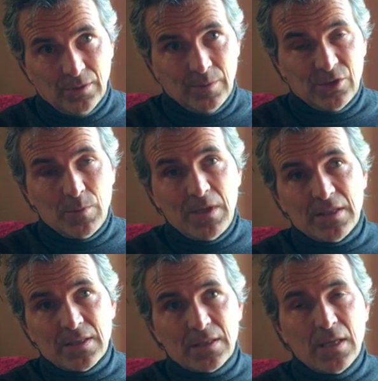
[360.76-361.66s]
which
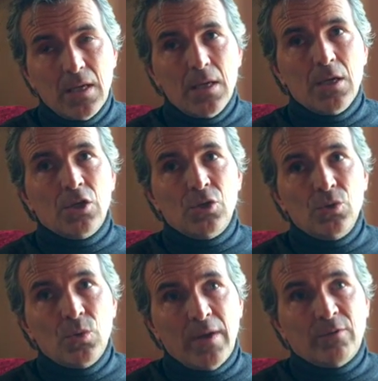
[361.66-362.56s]
means
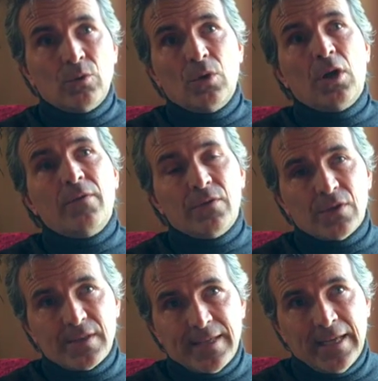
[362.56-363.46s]
you have to love
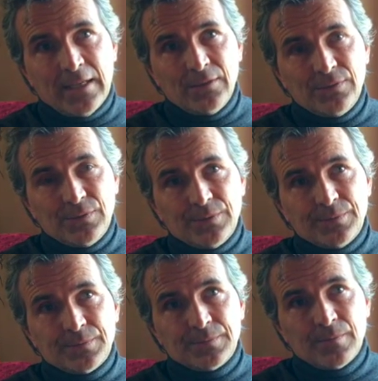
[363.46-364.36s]
yourself
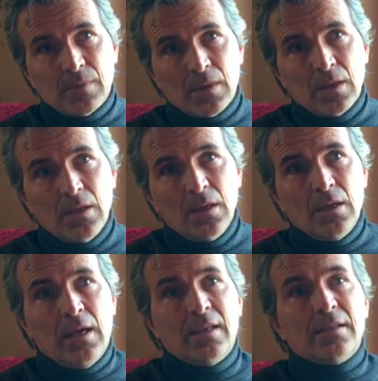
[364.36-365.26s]

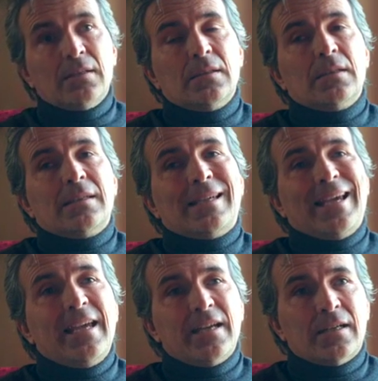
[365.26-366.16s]
and
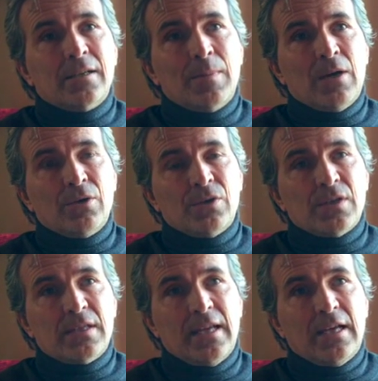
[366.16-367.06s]
care about
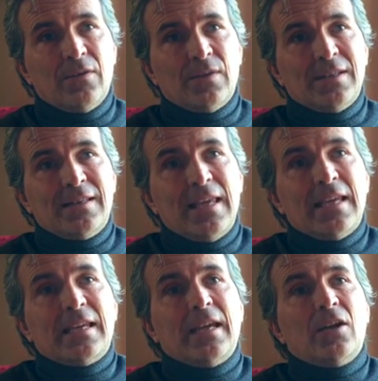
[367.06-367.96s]
yourself and
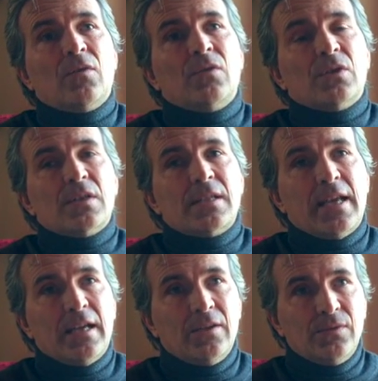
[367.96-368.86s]
take care of
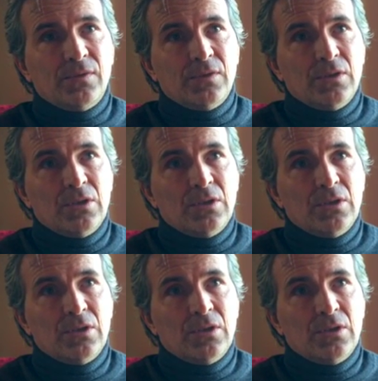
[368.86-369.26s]
yourself,